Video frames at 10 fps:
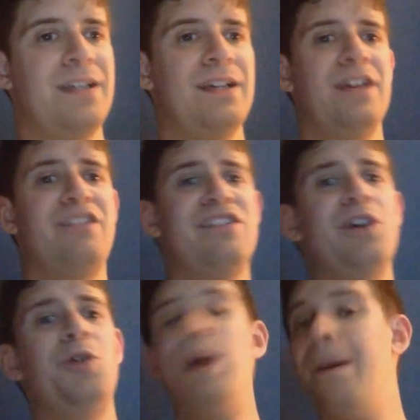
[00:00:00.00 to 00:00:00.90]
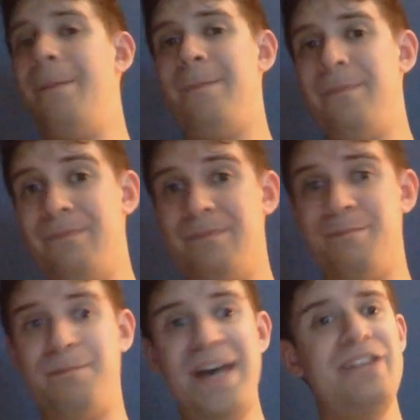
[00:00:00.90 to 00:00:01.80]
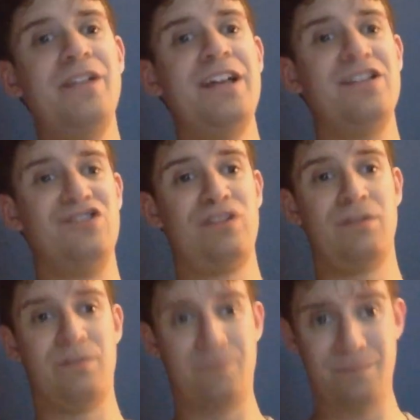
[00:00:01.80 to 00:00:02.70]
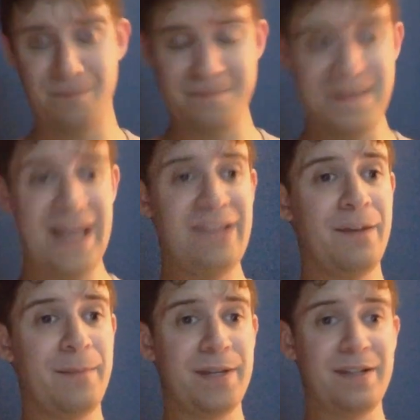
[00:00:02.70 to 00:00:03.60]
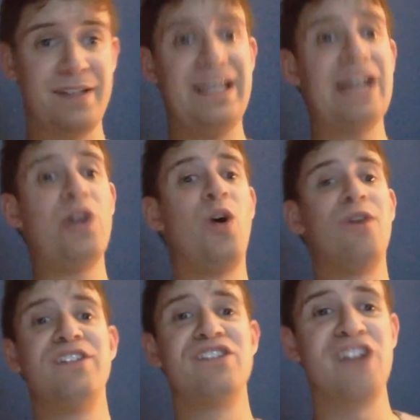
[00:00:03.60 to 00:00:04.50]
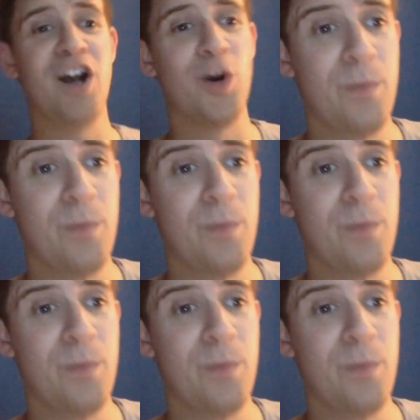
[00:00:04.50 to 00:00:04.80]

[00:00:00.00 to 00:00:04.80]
And so Becky Lynch end up kicking off the show.